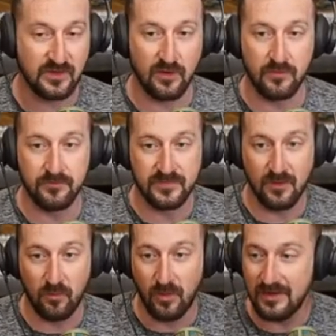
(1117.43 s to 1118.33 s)
So
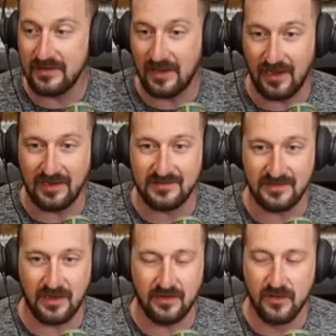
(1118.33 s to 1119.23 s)
one guy
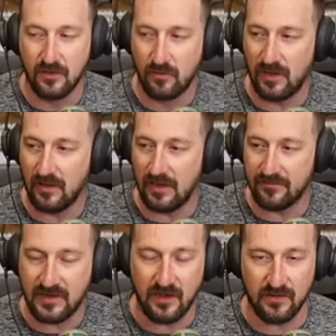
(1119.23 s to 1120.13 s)
said, well,
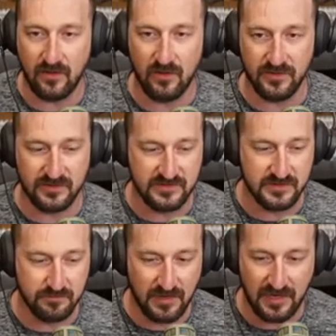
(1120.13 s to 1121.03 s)
I've got all
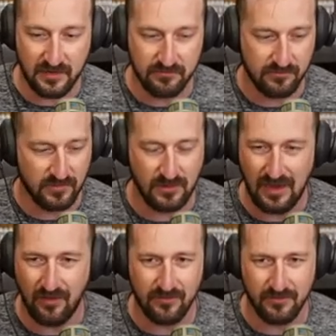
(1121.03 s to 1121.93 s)
this, my
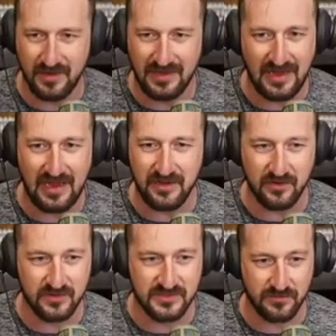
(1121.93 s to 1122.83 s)
however many
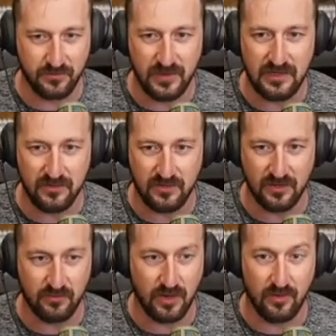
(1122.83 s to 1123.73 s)
acres of wheat you
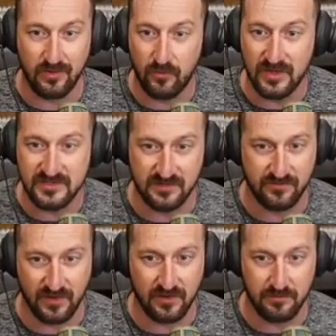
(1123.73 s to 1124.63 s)
could grow. It
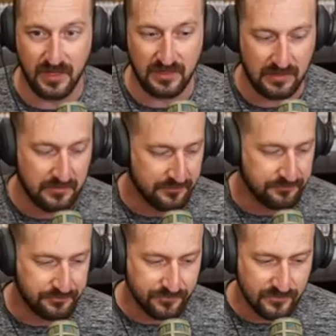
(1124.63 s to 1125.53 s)
wasn't very many.
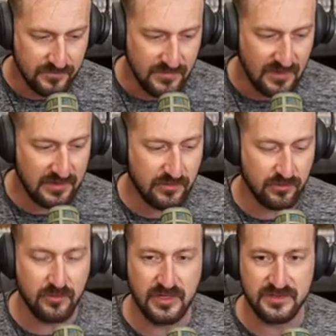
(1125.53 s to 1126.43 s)
He
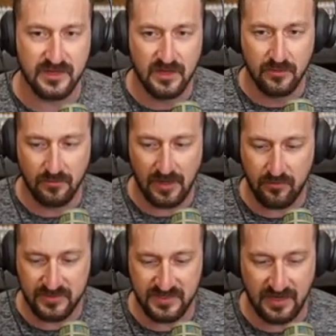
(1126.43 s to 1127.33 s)
grew his
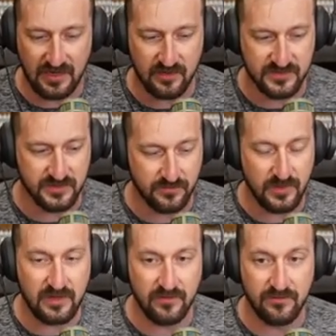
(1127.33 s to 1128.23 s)
requisite acres of
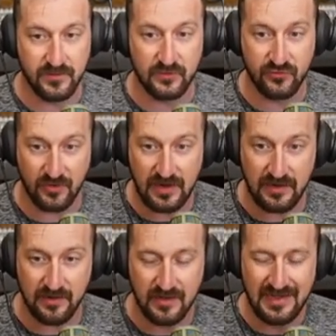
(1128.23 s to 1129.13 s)
wheat for
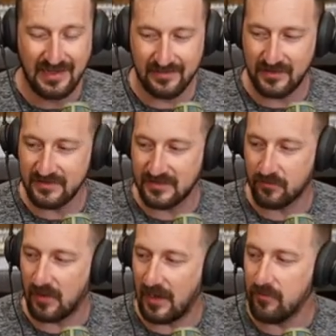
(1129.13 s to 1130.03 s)
trade. And then he
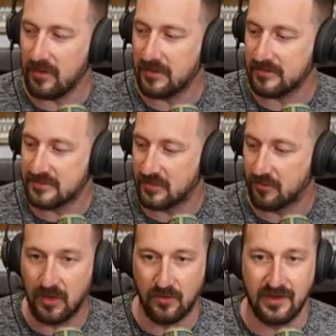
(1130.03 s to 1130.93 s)
said, well, I want to
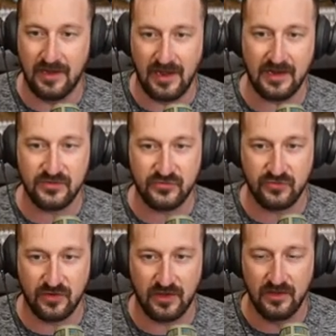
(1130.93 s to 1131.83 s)
grow an
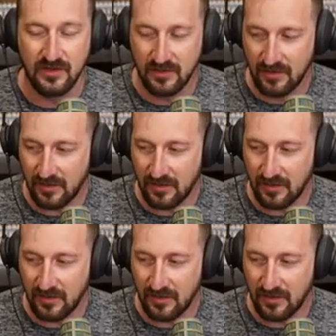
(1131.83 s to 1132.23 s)
extra